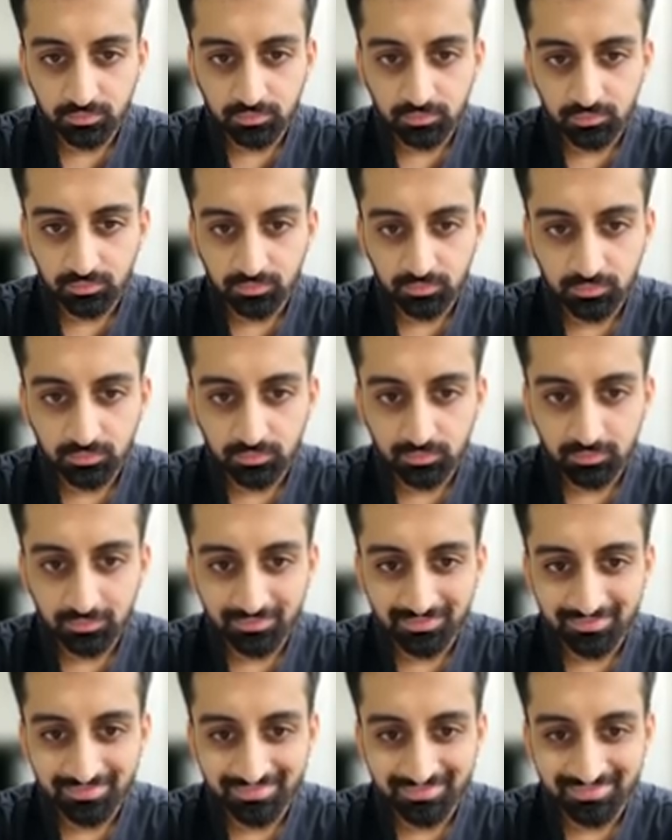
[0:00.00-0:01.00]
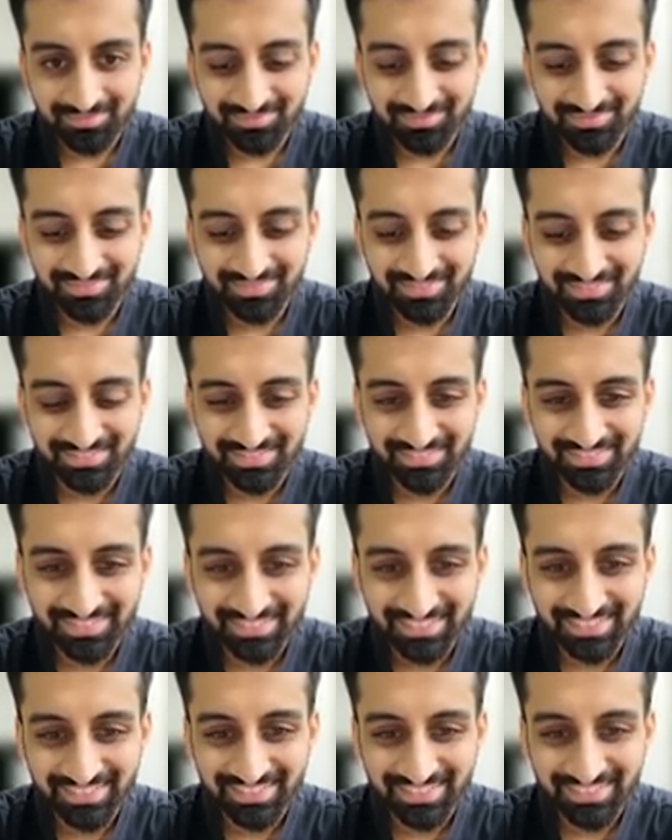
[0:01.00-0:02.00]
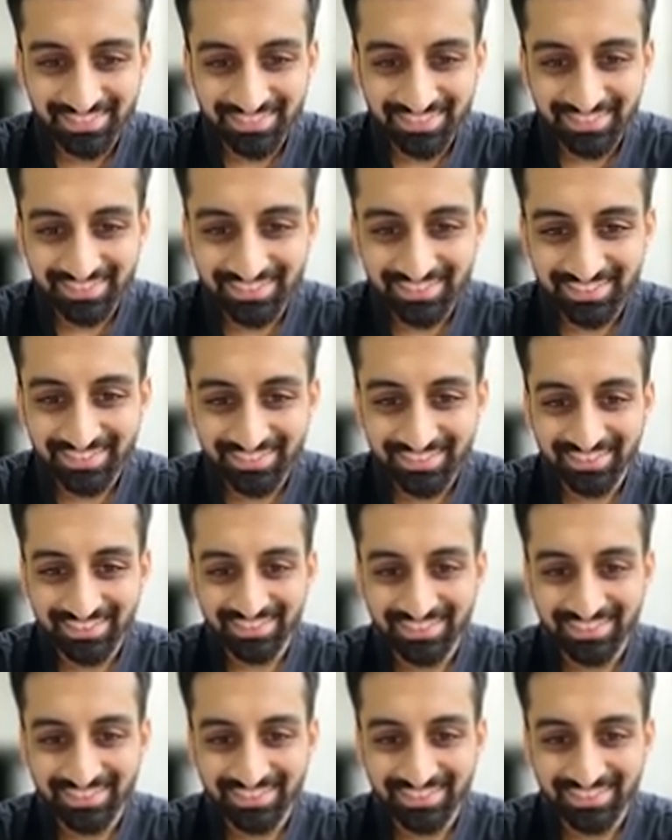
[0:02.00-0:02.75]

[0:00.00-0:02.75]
(silent)